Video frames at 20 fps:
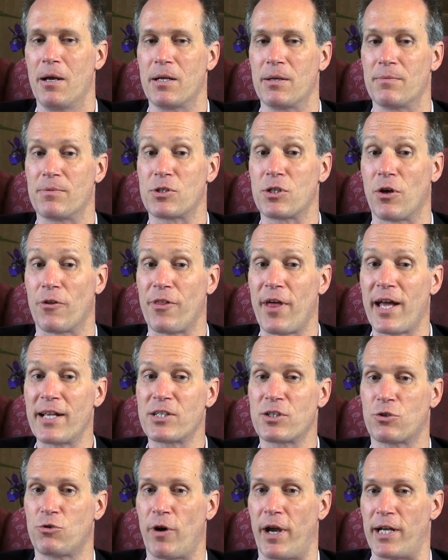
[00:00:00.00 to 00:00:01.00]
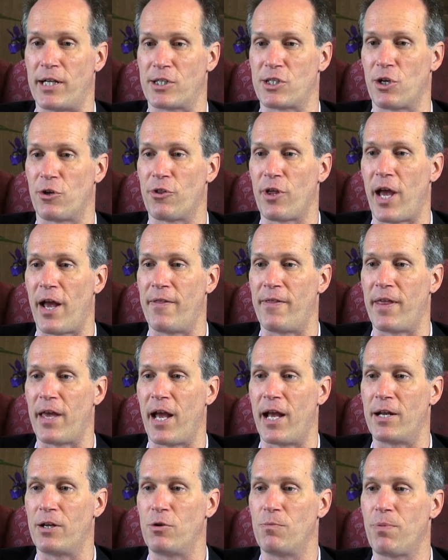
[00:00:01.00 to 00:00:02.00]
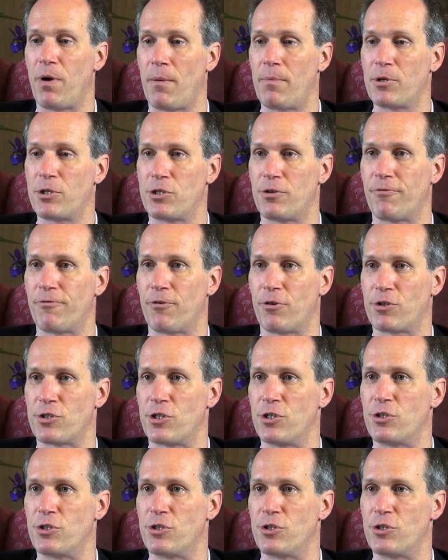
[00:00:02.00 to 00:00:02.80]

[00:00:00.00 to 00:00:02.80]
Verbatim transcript: So that's great. And so the, and the, and you published your first in